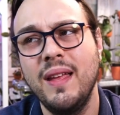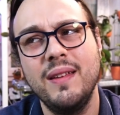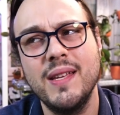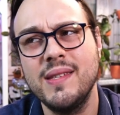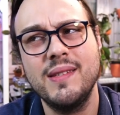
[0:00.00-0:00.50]

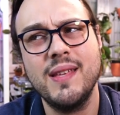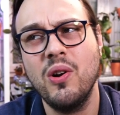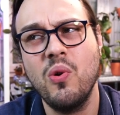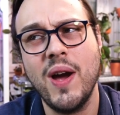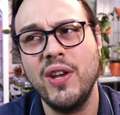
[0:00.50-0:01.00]
Doesn't
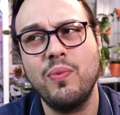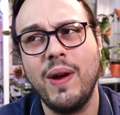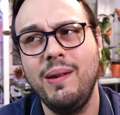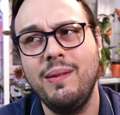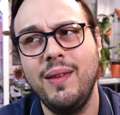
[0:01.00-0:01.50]
sound quite
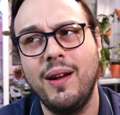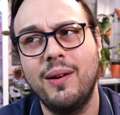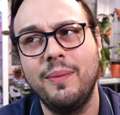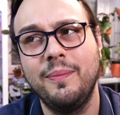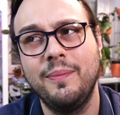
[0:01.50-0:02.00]
right there.
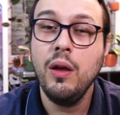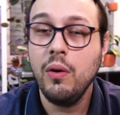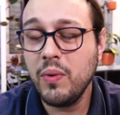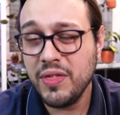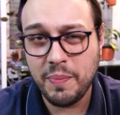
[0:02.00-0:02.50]

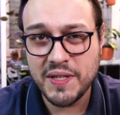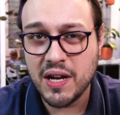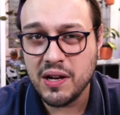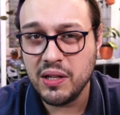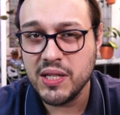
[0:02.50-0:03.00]
When the
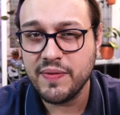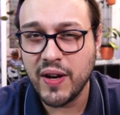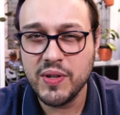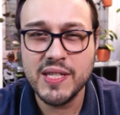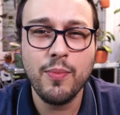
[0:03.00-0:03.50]
peduncle is
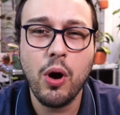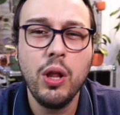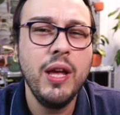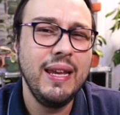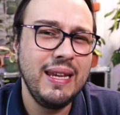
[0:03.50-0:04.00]
very
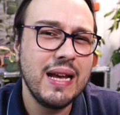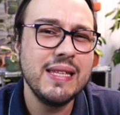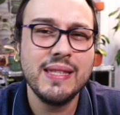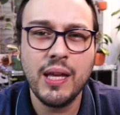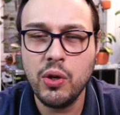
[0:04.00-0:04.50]
small,
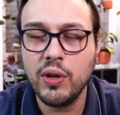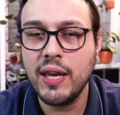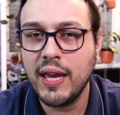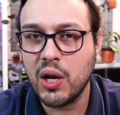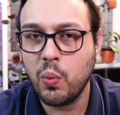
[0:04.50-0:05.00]
yes, then you can
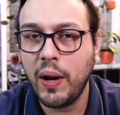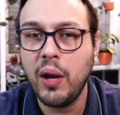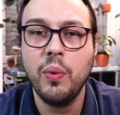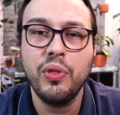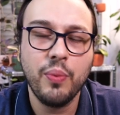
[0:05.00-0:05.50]
get away
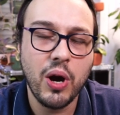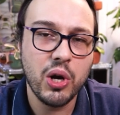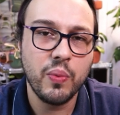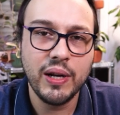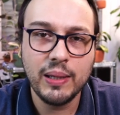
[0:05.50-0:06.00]
with
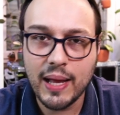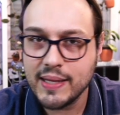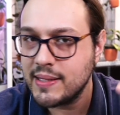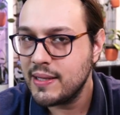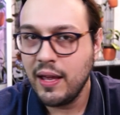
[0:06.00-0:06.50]
watering
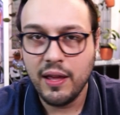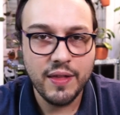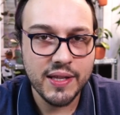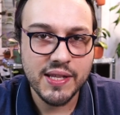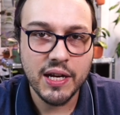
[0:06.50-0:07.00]
less,
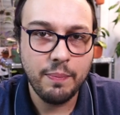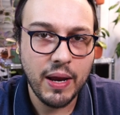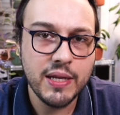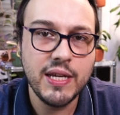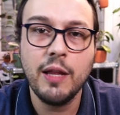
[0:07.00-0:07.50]
that's not a
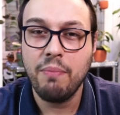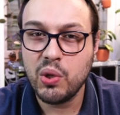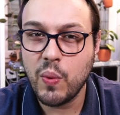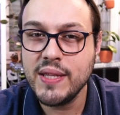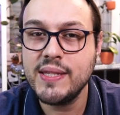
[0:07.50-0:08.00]
big deal,
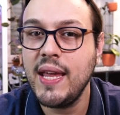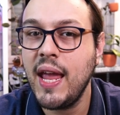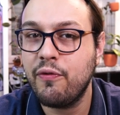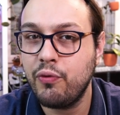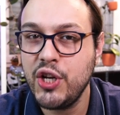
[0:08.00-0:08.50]
but once they
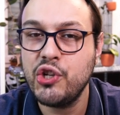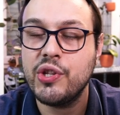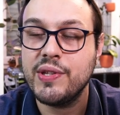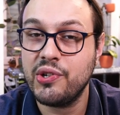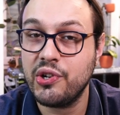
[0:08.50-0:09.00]
have reached
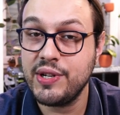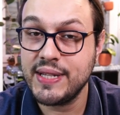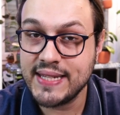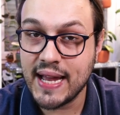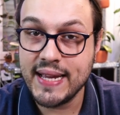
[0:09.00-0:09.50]
a certain
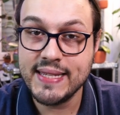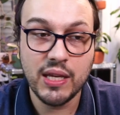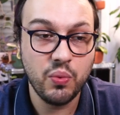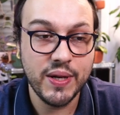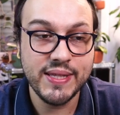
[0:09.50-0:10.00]
size
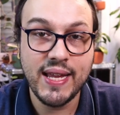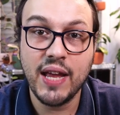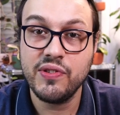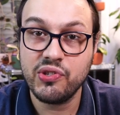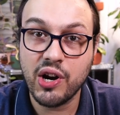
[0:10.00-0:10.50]
and once they
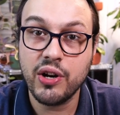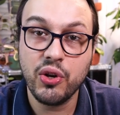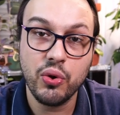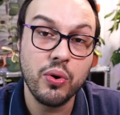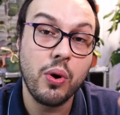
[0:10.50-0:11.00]
have started
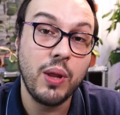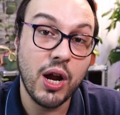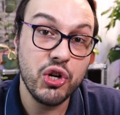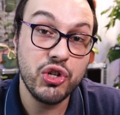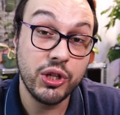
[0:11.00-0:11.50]
to grow
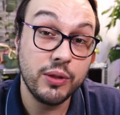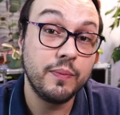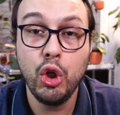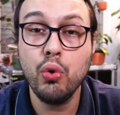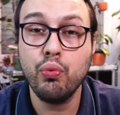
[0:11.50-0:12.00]
larger,
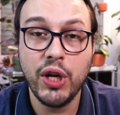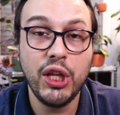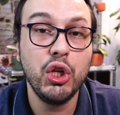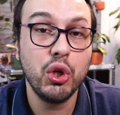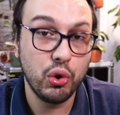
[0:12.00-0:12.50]
you
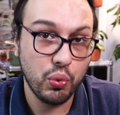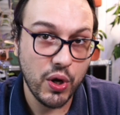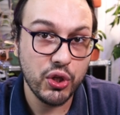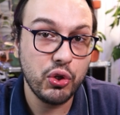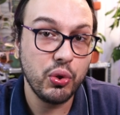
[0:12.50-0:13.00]
really don't
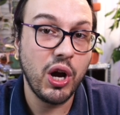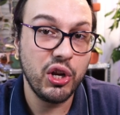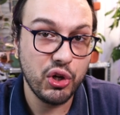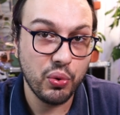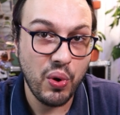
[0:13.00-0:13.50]
want to
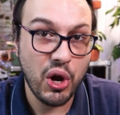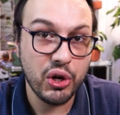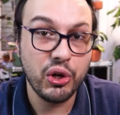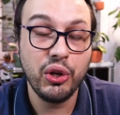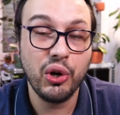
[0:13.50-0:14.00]

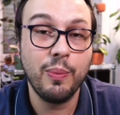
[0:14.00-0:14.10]
underwater your